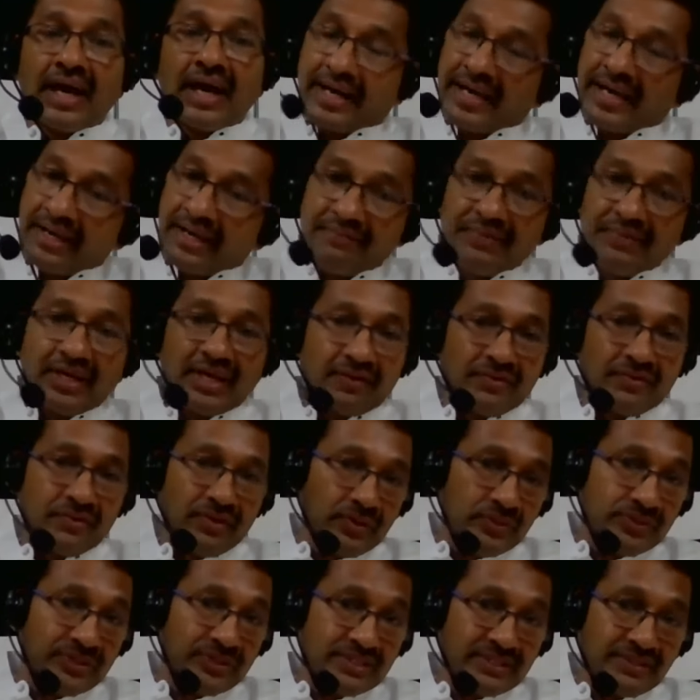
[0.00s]
again, we are
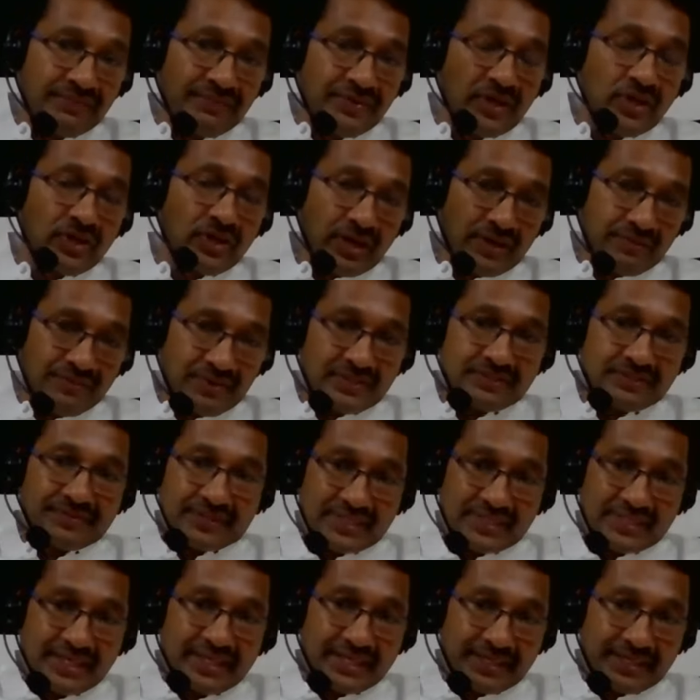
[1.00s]
using the video conference
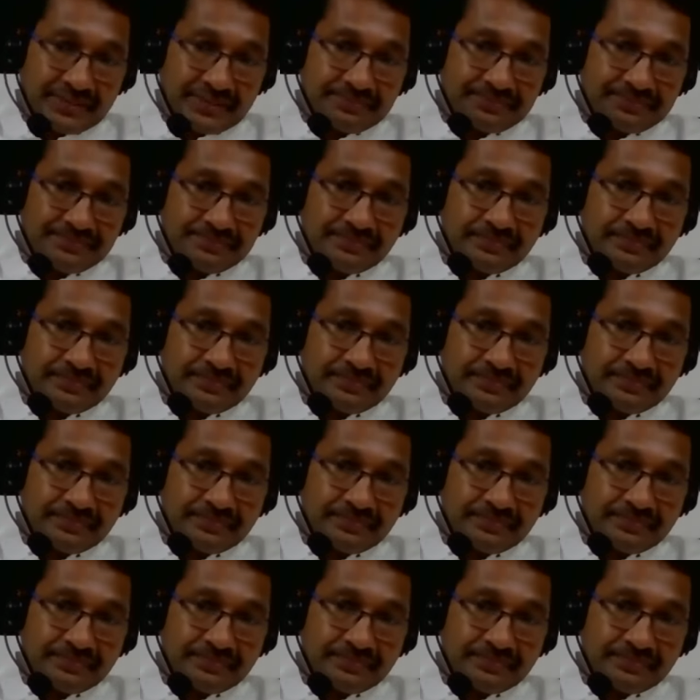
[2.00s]
facility.